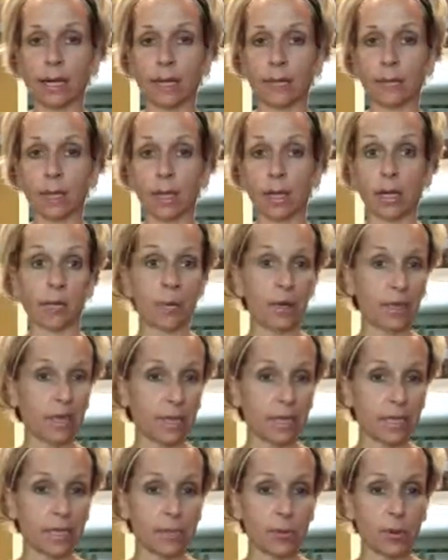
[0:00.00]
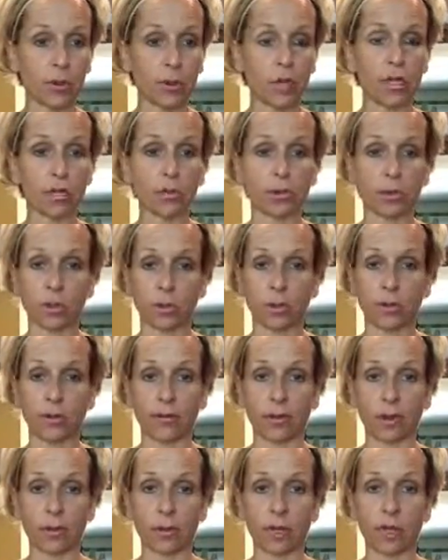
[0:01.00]
So I can put them in smoothies or do
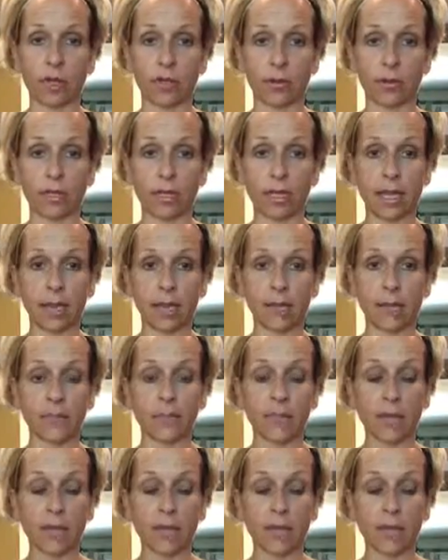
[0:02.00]
whatever I want to do to them.